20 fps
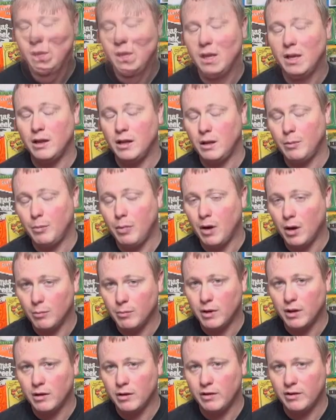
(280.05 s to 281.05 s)
In the
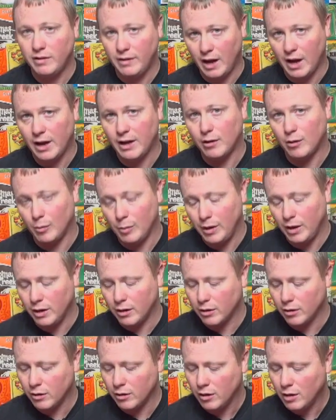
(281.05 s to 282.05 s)
pumpkin style
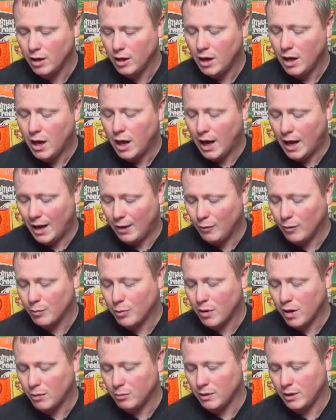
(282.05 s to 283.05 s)
beer, I would
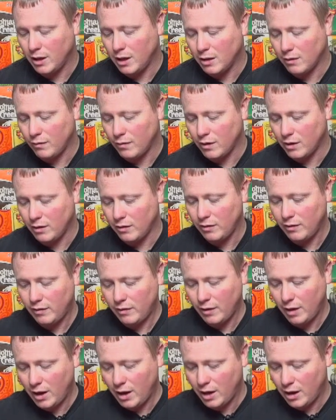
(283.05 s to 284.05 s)
probably give
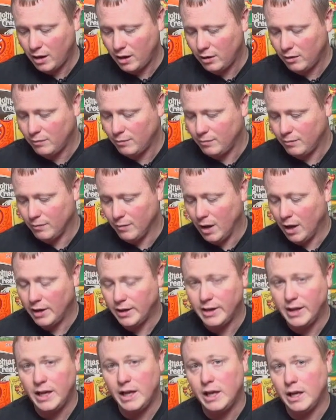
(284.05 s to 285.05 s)
this a
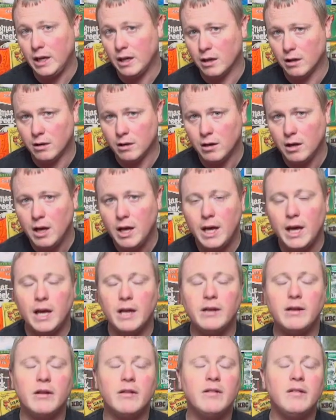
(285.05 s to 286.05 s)
D.
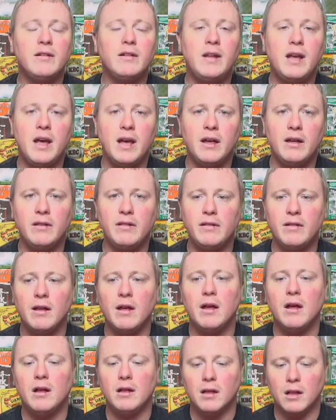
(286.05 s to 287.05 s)
It doesn't taste
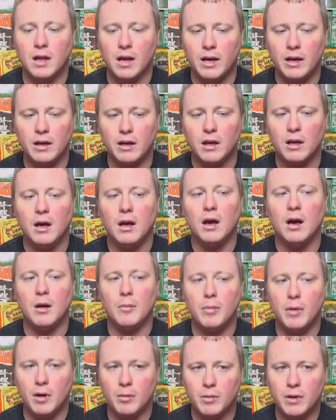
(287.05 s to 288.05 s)
like
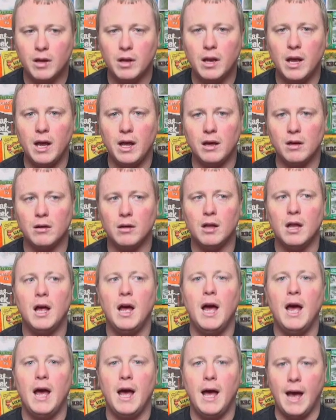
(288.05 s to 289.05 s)
a pumpkin ale
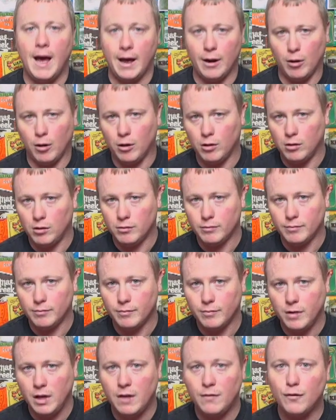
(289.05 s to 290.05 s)
at all.
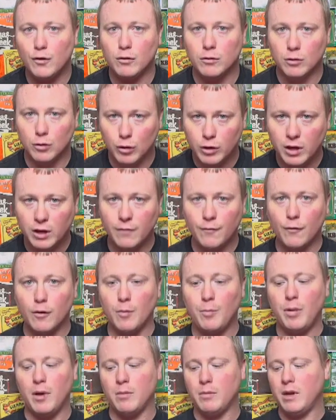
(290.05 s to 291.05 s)
If you're looking for
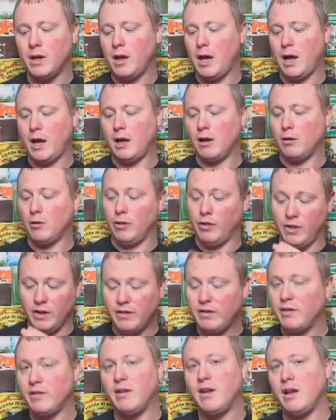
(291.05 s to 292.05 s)
a pumpkin ale,
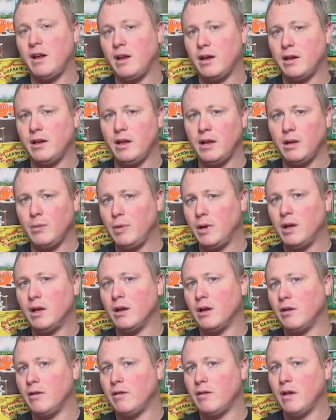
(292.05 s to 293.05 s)
this is getting a D
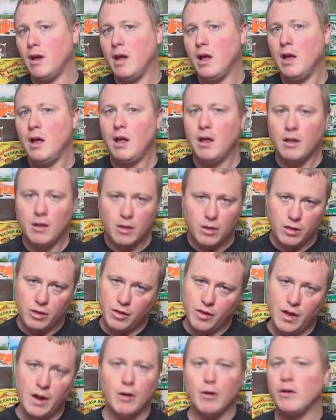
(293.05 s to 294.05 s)
because
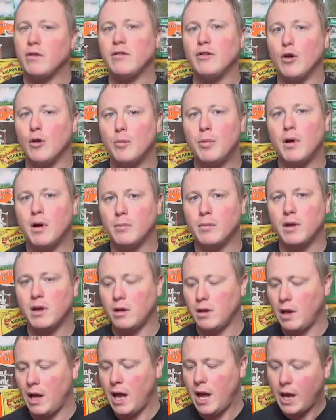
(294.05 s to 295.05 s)
there is no
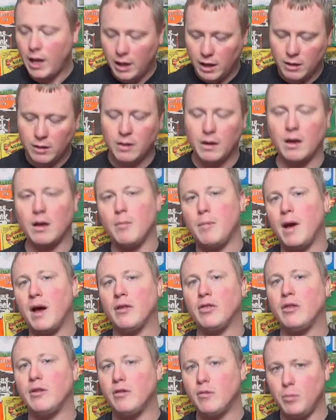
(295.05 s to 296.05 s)
pumpkin anything
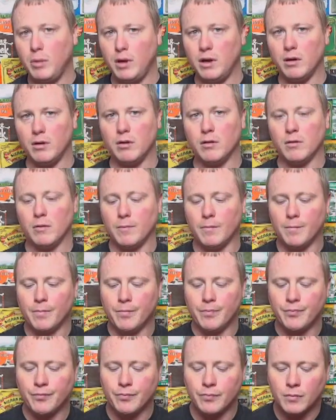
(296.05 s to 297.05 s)
about this beer.
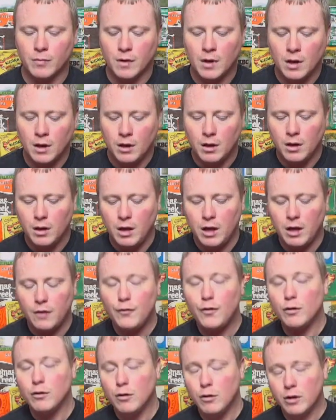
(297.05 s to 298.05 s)

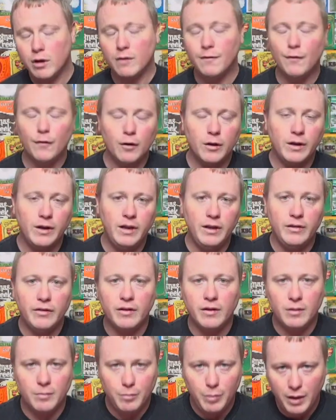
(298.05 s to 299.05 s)
If you're looking for a
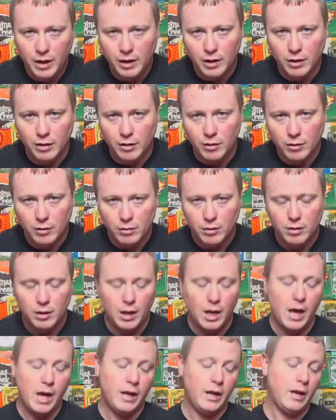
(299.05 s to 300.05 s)
decent beer
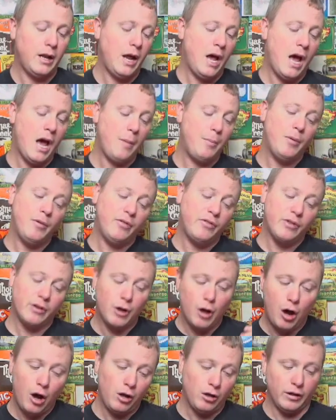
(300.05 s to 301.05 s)
and it happens to
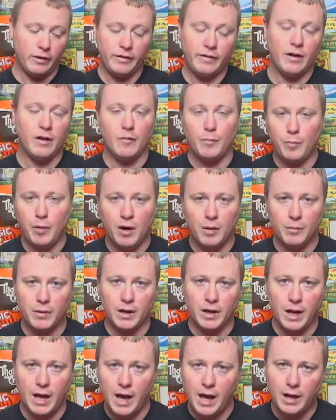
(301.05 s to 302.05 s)
call itself
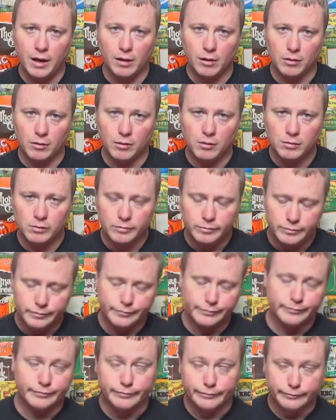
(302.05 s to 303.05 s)
pumpkin ale,
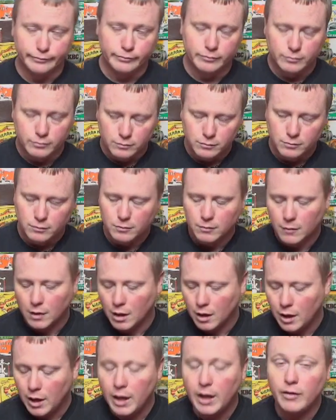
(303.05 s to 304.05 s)

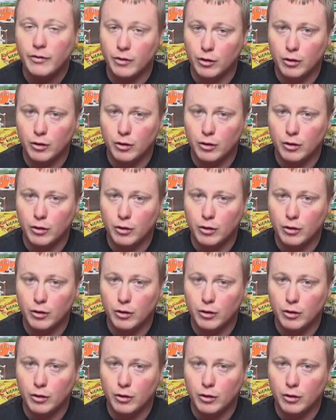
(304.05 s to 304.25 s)
it's a